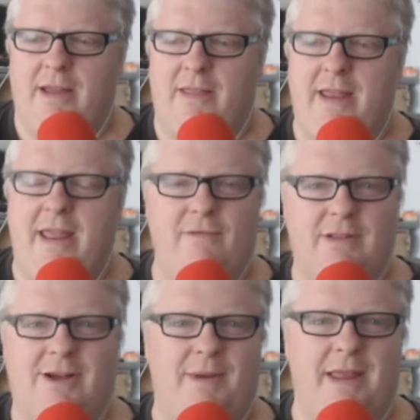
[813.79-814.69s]
and then every
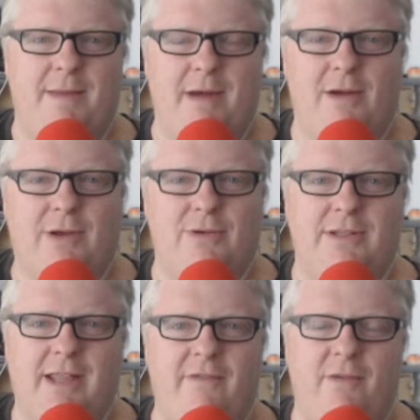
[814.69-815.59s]
time an email
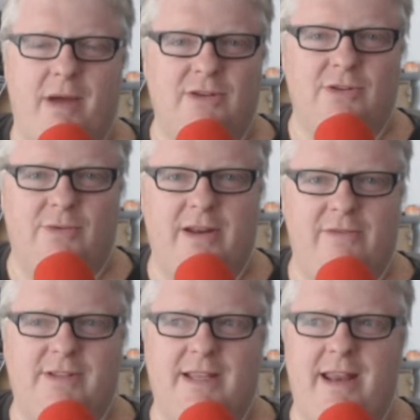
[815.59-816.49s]
requesting information or
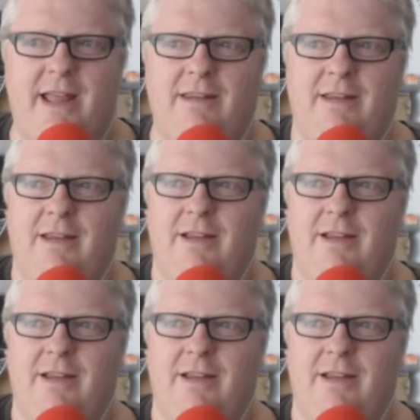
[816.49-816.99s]
whatever is sent out